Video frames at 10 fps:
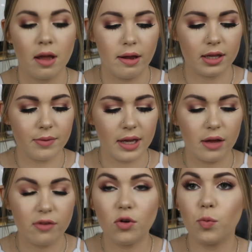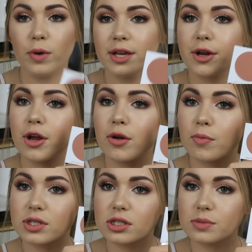And then we have Weirdough,
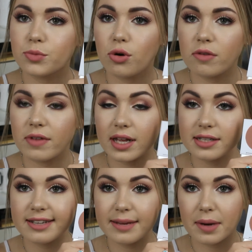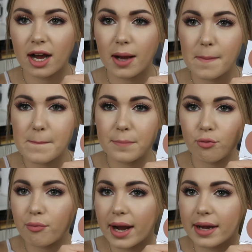which is more of like a deeper
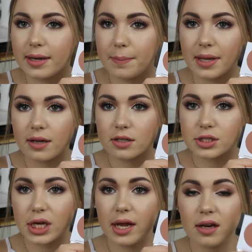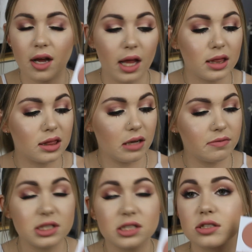brownie pink shade. I
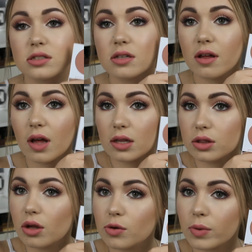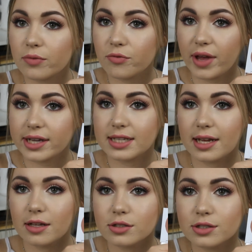love this a lot when I'm fake
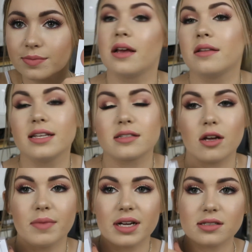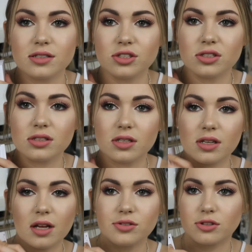tanned. And these compacts are just
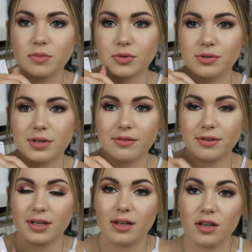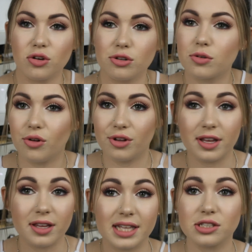adorable and really good
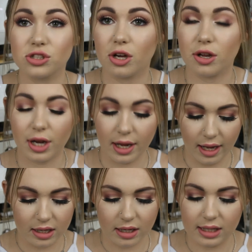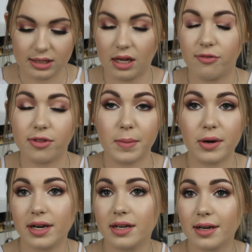quality. They're sturdy and I love the
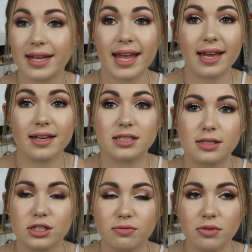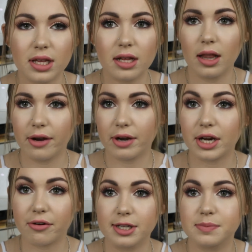mirror in it. Again, it's just really clear and
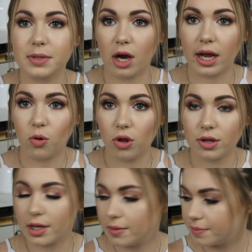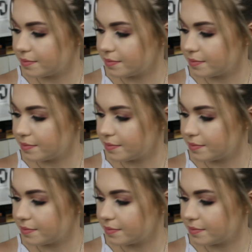crisp and high quality.